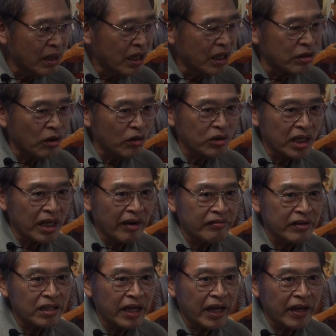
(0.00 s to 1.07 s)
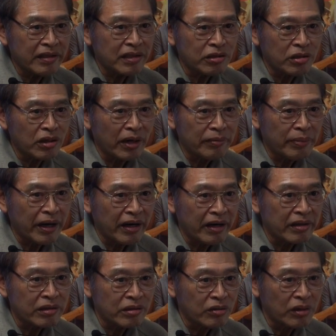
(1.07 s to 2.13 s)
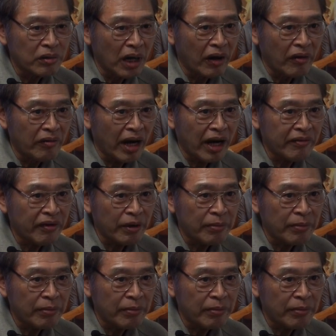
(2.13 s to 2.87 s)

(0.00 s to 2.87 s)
It took 11 days to arrive